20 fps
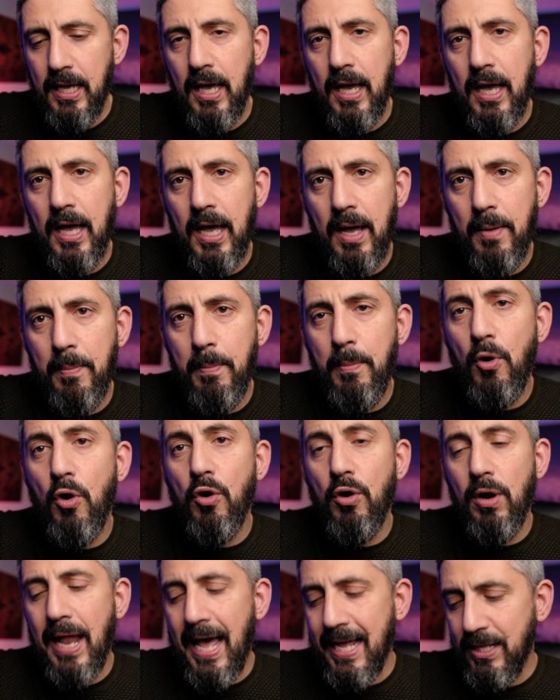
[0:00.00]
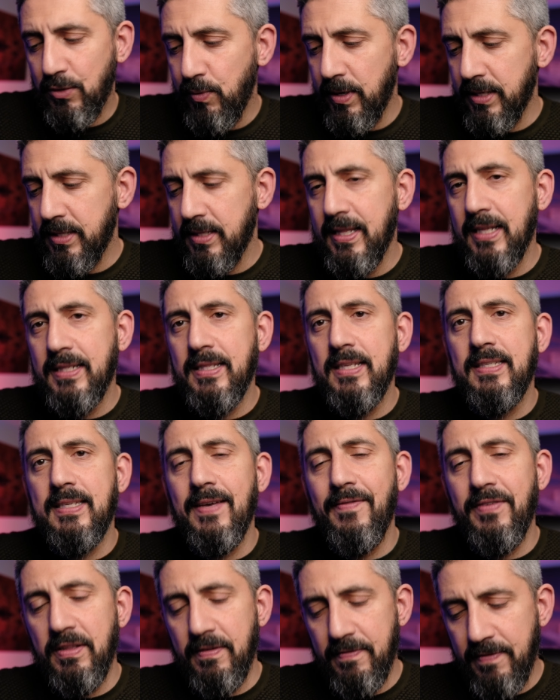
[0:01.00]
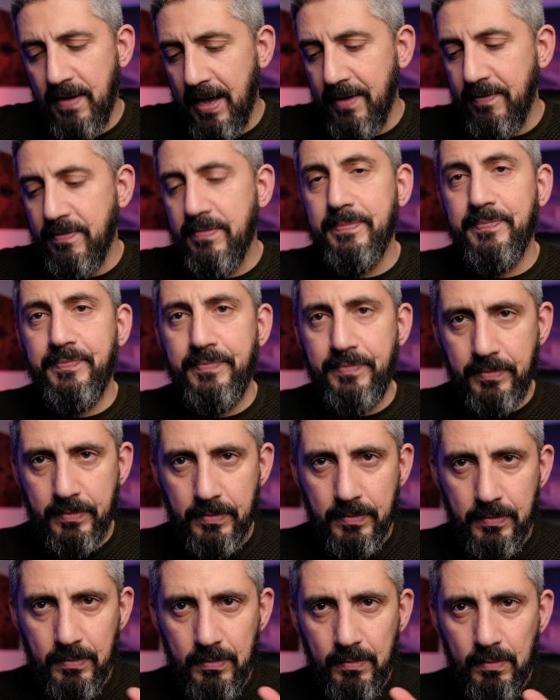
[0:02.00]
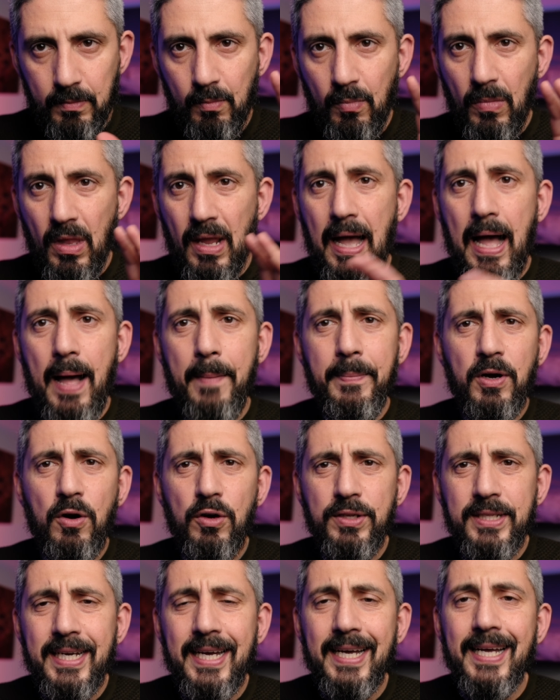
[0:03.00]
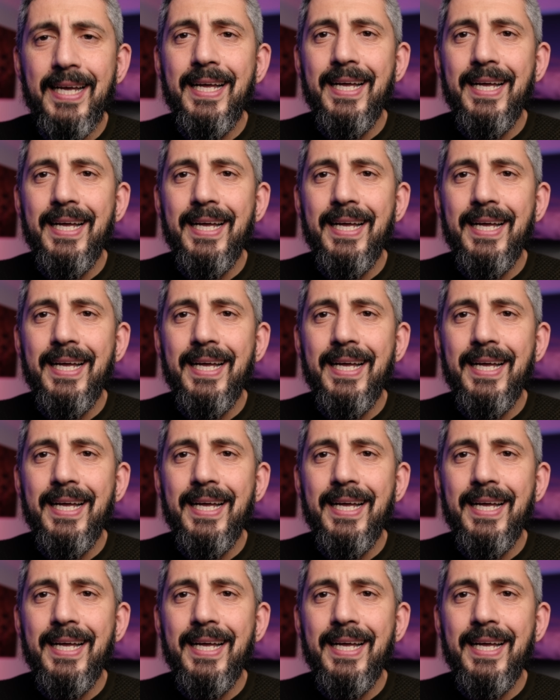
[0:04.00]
more lightweight than the 75. I'm gonna